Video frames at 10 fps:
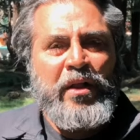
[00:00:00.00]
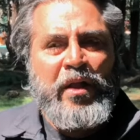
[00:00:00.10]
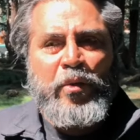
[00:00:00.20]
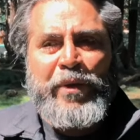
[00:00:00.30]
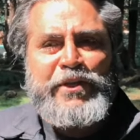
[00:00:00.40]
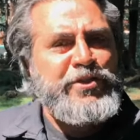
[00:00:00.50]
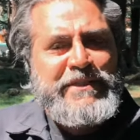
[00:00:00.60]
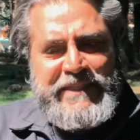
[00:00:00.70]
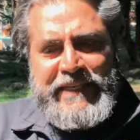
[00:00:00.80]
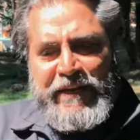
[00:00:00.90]
When you
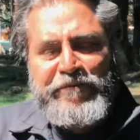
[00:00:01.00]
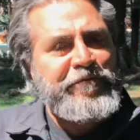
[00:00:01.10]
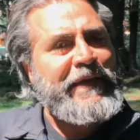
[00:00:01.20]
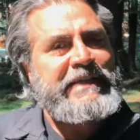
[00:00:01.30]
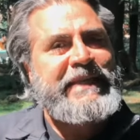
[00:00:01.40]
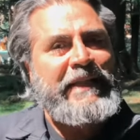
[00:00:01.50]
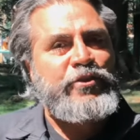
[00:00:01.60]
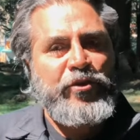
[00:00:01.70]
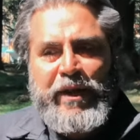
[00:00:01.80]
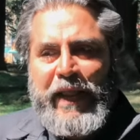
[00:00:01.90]
see and feel death,
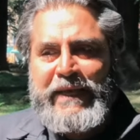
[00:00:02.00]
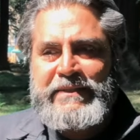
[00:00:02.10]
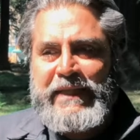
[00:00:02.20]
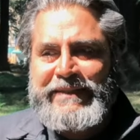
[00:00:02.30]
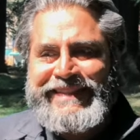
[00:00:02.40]
you realize that